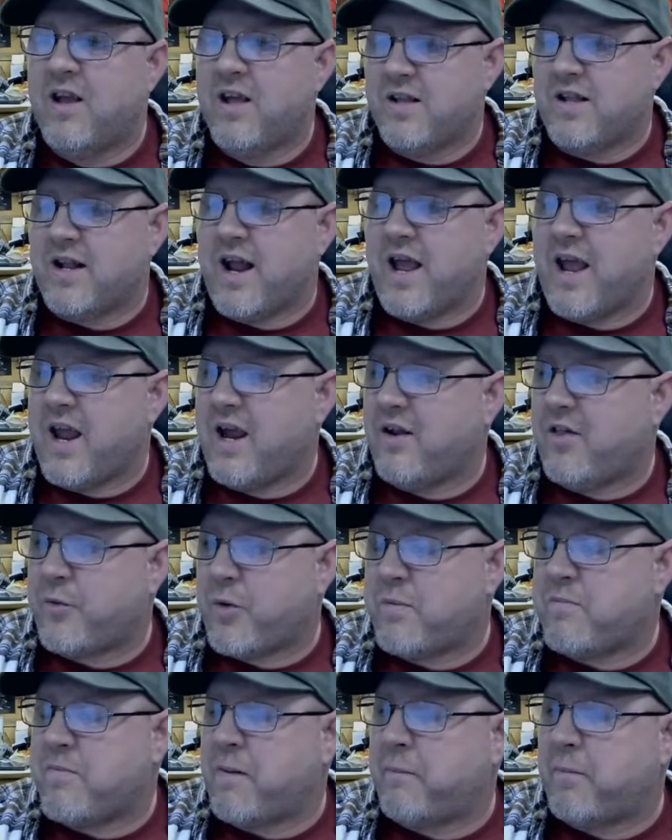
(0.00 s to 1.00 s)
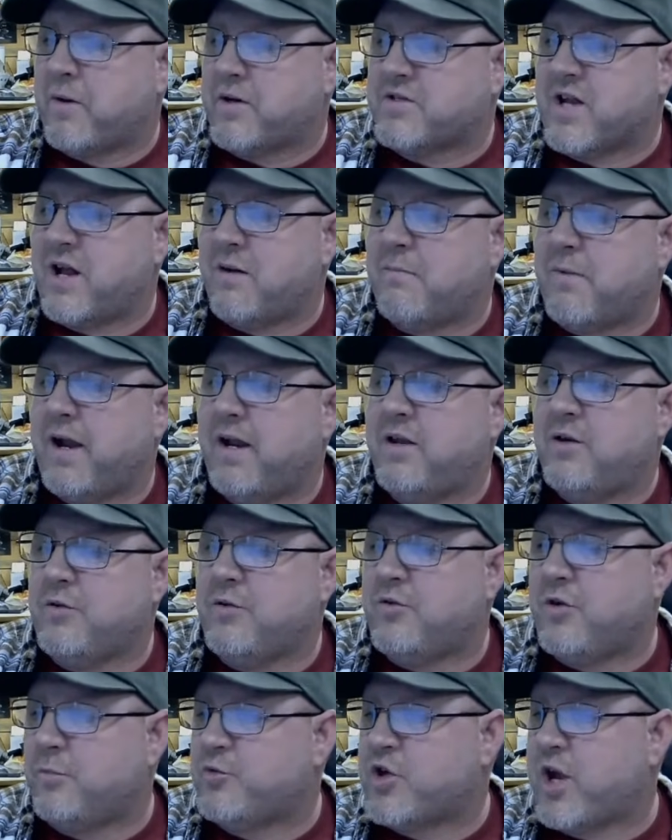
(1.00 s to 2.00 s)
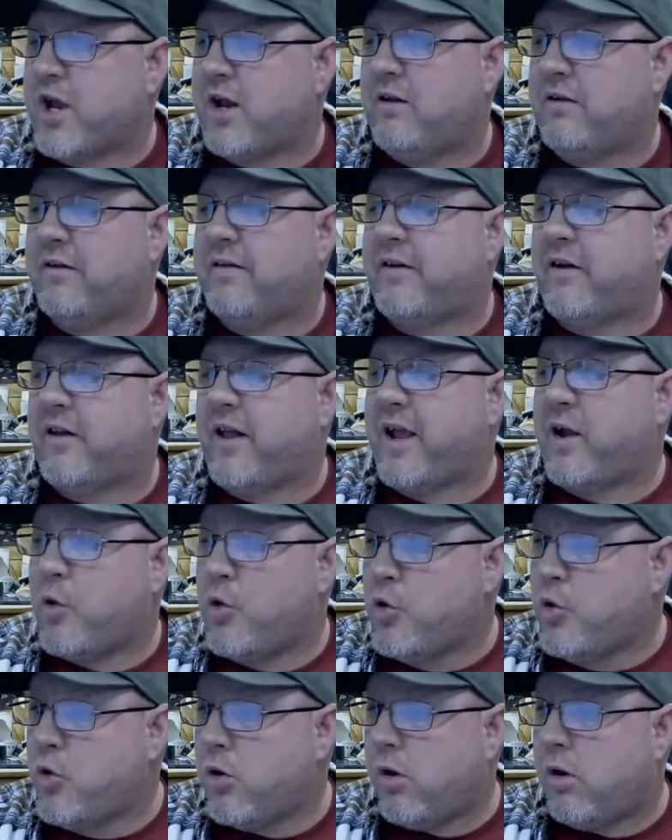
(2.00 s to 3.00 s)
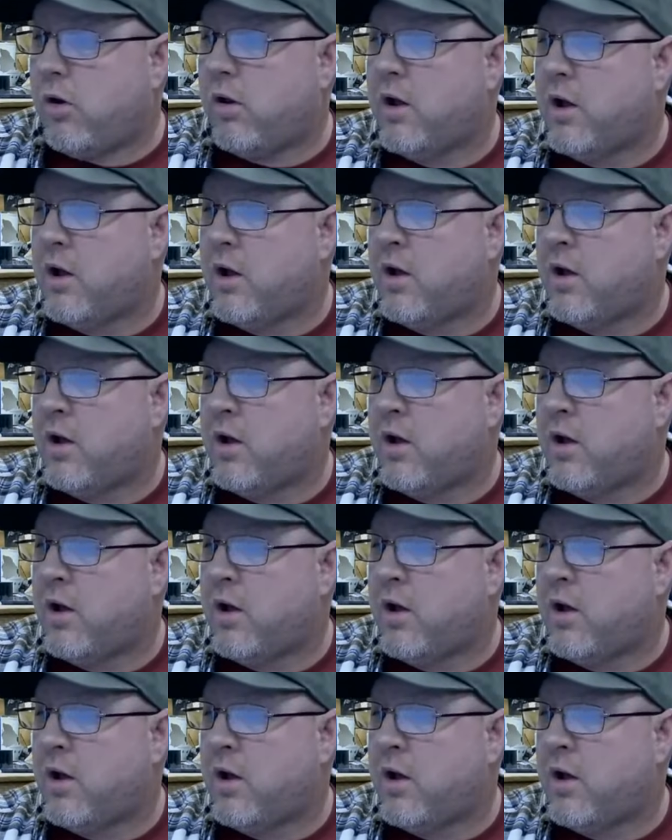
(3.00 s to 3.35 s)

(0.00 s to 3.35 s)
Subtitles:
that I had 3 members on my YouTube channel, and they're like, "Cool.